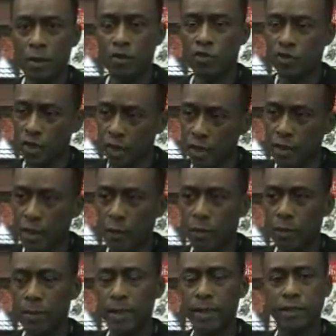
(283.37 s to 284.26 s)
You've seen
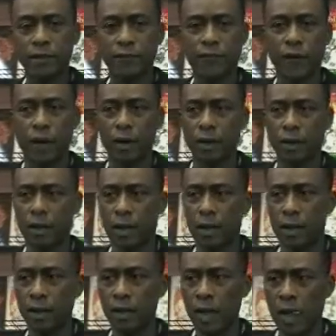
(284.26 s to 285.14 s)
that with Minister
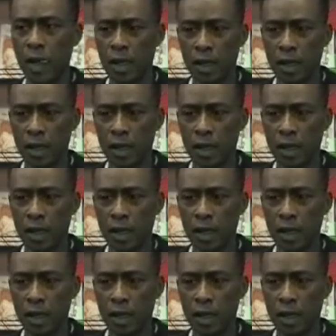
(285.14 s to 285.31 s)
Farrakhan.